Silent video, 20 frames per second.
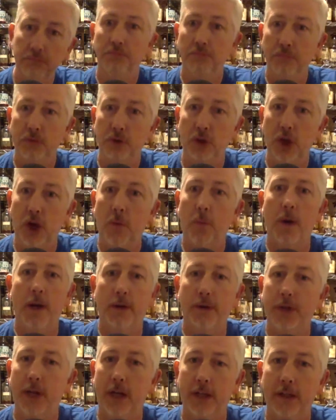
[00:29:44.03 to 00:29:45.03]
job
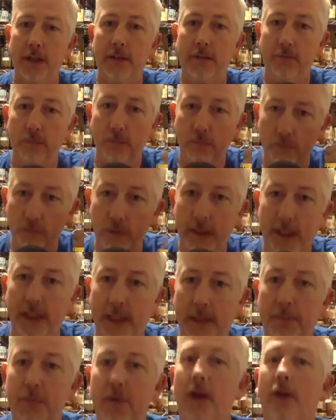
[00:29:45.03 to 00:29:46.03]
well done,
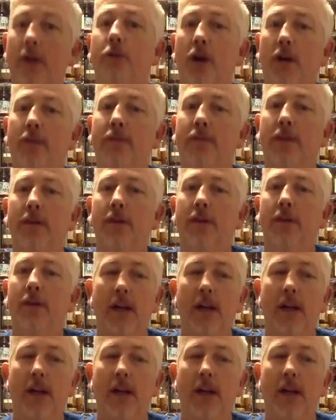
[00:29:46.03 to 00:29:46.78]
really proud of you.